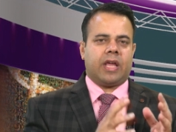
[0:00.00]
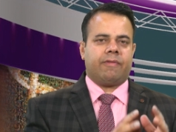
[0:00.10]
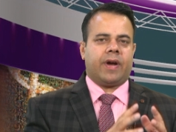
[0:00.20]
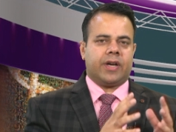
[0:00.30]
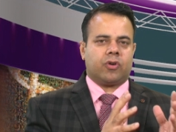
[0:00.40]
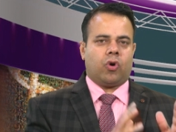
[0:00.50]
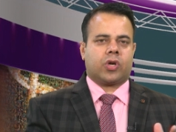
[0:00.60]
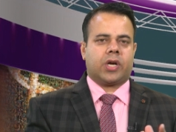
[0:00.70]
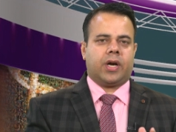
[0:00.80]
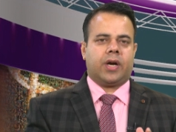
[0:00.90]
event
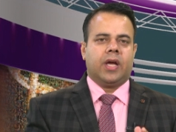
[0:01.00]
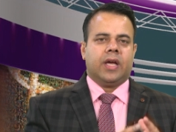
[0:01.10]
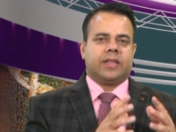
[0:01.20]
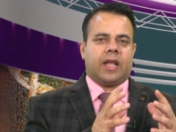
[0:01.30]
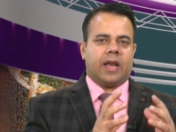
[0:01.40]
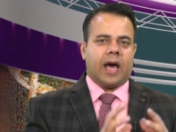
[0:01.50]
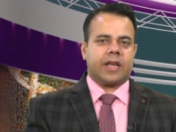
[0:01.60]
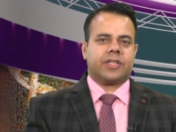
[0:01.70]
occurred, the larger